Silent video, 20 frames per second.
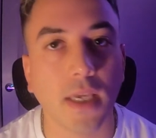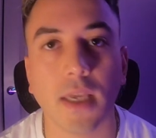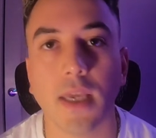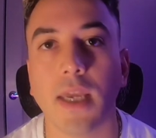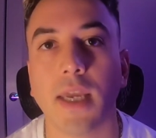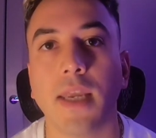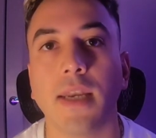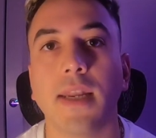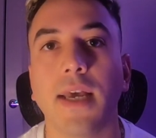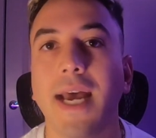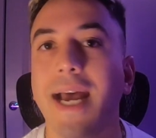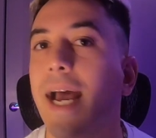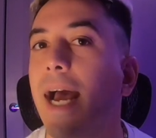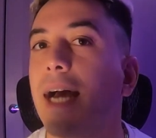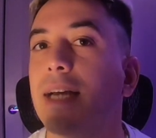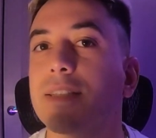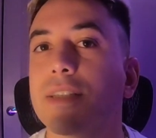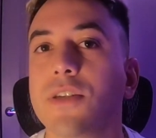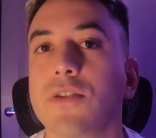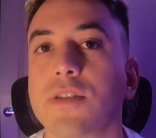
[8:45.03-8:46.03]
and
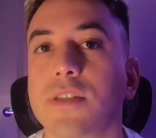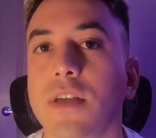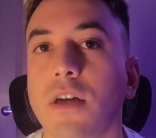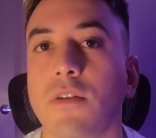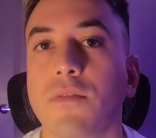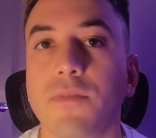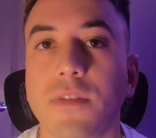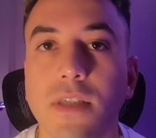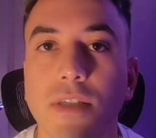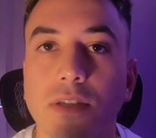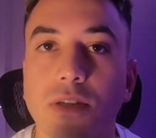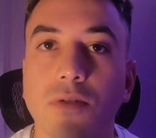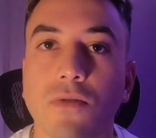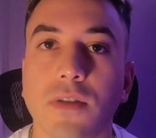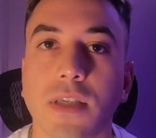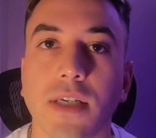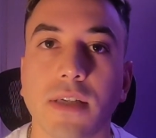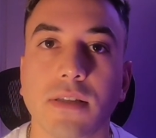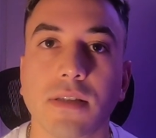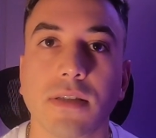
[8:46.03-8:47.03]
ask yourself these two
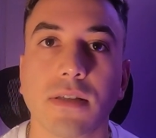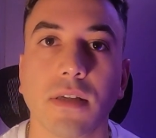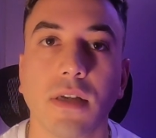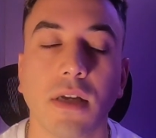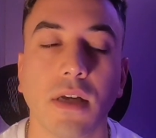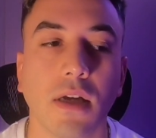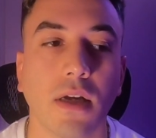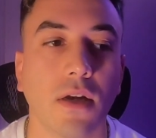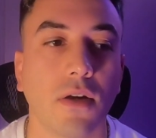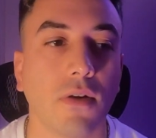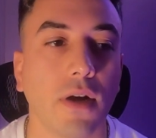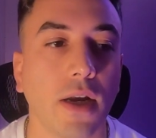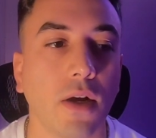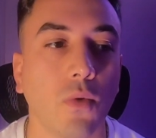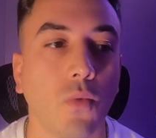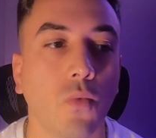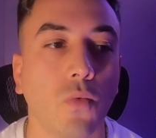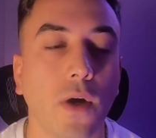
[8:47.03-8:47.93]
things, right?